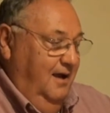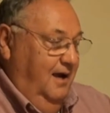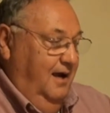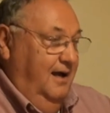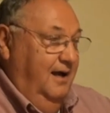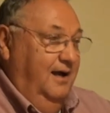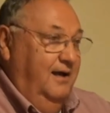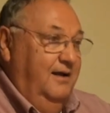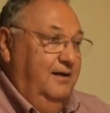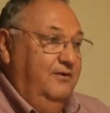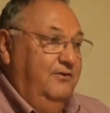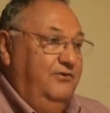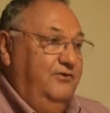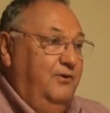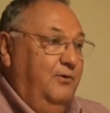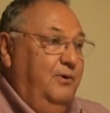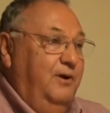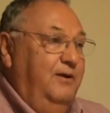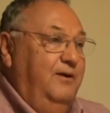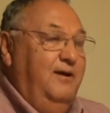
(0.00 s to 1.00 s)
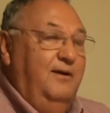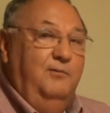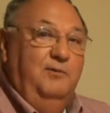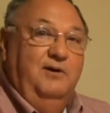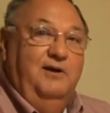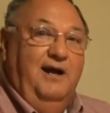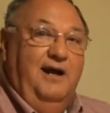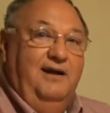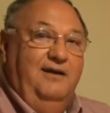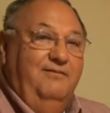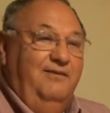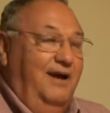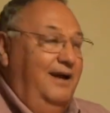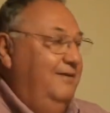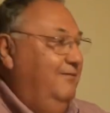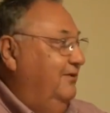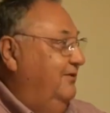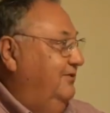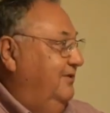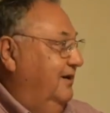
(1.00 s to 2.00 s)
Uh, so we were kind of
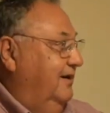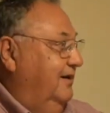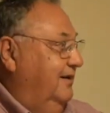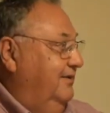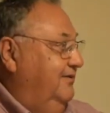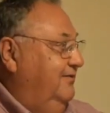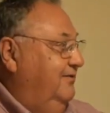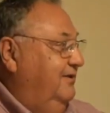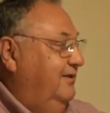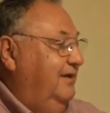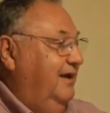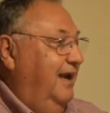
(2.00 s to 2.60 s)
adversaries.